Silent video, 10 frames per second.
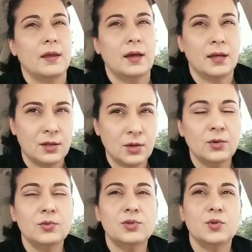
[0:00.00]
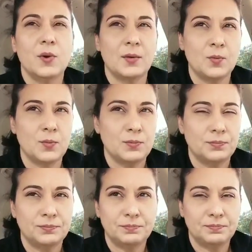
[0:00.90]
I go to a
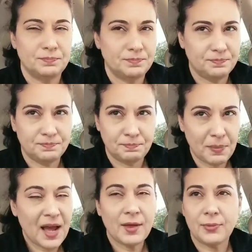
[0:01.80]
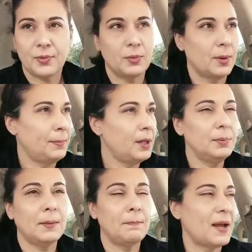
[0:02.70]
bathroom, a
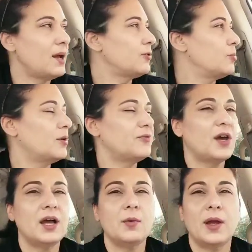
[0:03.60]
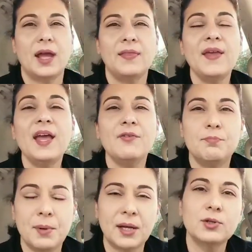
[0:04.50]
public bathroom off the highway, and they
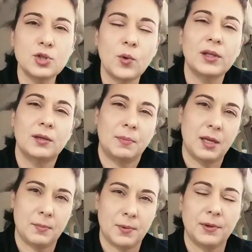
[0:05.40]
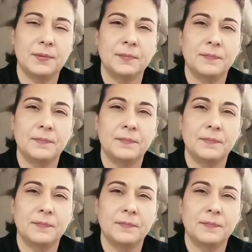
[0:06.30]
have better toilet paper